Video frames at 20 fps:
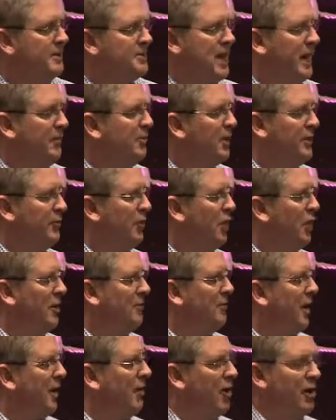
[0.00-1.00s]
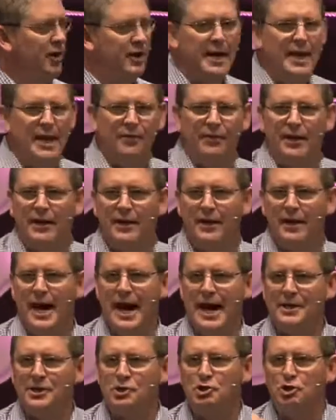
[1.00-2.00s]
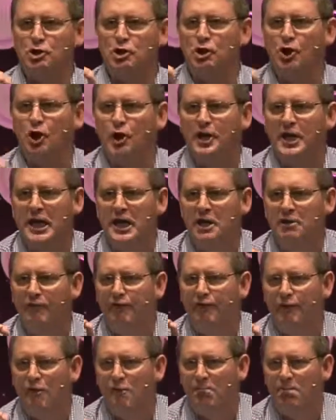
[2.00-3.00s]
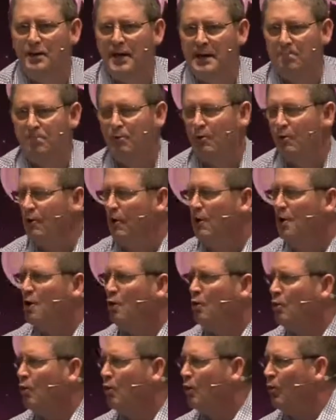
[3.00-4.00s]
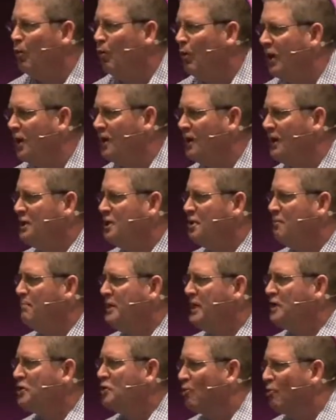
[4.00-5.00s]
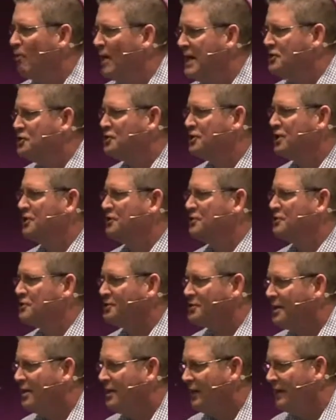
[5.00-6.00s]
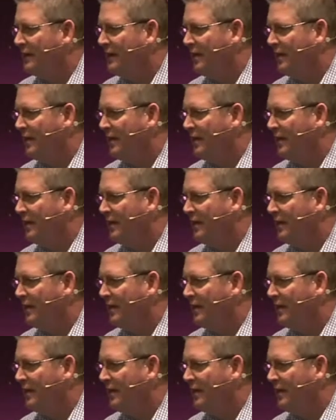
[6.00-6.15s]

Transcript: So I believe with all of my heart that God is looking for people who are willing to be gracious